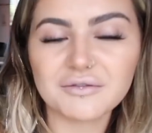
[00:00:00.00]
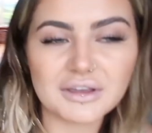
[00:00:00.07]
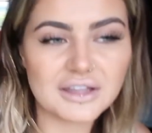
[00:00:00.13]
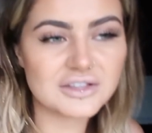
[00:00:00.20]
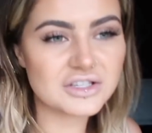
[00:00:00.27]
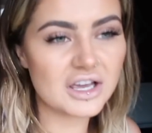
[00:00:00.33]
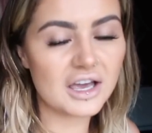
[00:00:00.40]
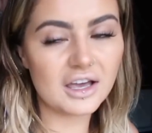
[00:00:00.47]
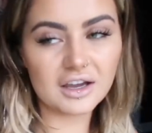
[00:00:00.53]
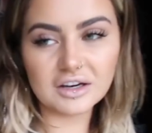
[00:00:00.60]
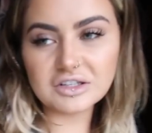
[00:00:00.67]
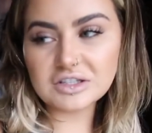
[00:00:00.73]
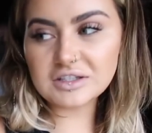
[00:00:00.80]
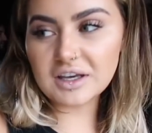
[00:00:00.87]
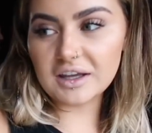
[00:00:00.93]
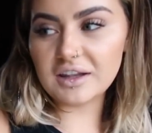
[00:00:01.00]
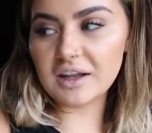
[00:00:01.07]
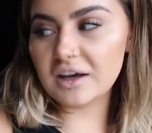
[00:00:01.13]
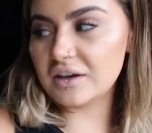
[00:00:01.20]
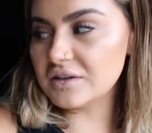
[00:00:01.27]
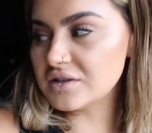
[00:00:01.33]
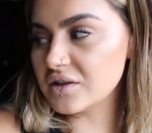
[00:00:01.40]
Me and Jack are just getting
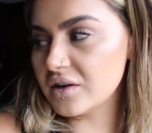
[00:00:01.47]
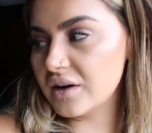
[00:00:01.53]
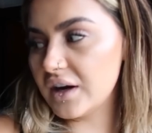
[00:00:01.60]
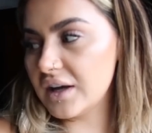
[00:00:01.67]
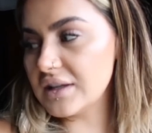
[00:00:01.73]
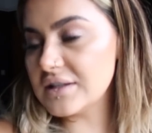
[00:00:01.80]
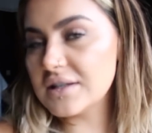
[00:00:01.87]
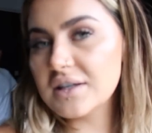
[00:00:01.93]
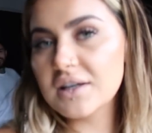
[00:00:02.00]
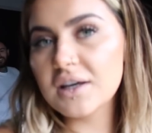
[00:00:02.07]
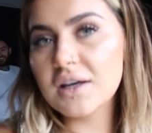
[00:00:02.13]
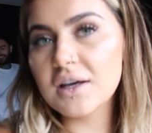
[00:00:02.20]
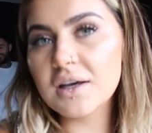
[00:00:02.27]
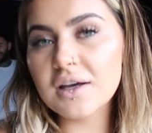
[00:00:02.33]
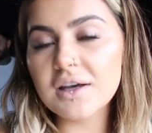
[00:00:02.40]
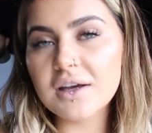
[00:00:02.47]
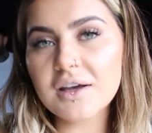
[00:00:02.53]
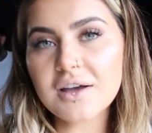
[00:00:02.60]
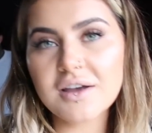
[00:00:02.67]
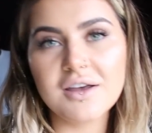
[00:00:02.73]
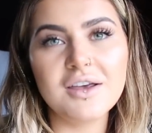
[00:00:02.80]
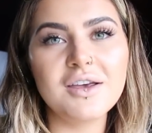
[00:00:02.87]
the house sorted
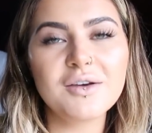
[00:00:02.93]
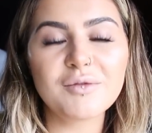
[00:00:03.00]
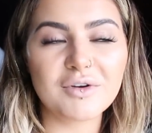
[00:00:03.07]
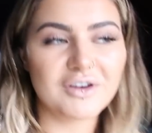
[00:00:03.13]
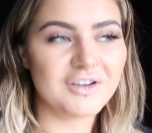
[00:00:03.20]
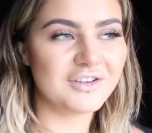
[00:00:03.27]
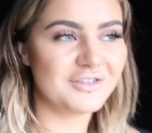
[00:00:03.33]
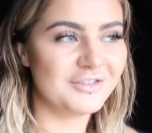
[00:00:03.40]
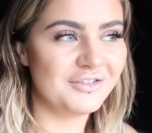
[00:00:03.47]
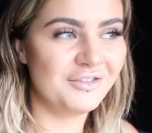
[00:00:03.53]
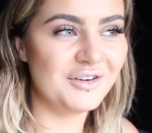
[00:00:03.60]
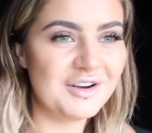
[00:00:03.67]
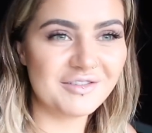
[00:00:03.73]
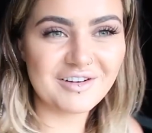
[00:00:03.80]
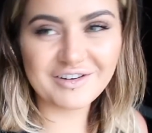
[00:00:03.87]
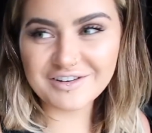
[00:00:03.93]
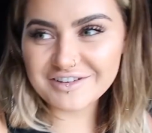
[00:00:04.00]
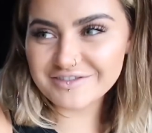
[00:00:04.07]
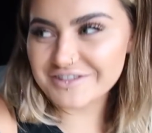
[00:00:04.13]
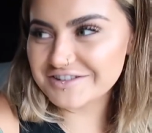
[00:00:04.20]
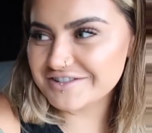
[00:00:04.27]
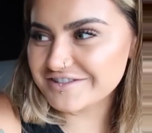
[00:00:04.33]
because where are we going
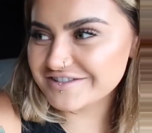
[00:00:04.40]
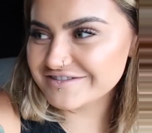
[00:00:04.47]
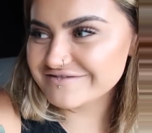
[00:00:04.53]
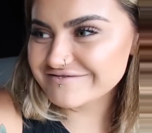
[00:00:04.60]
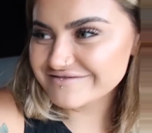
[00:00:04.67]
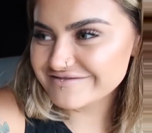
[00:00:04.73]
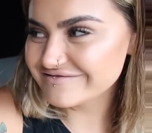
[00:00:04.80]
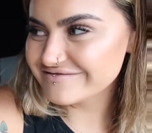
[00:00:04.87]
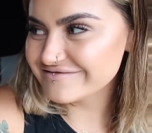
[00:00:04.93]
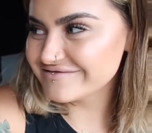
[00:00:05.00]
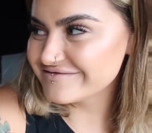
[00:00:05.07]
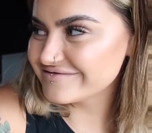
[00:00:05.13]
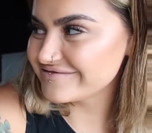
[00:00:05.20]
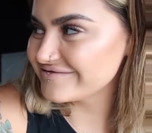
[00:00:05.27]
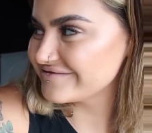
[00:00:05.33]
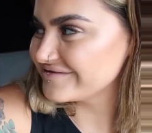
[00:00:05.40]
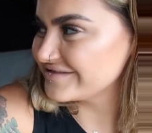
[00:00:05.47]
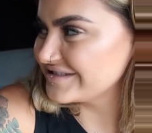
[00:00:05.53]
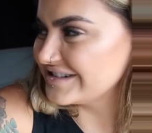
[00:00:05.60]
tomorrow? Balawan.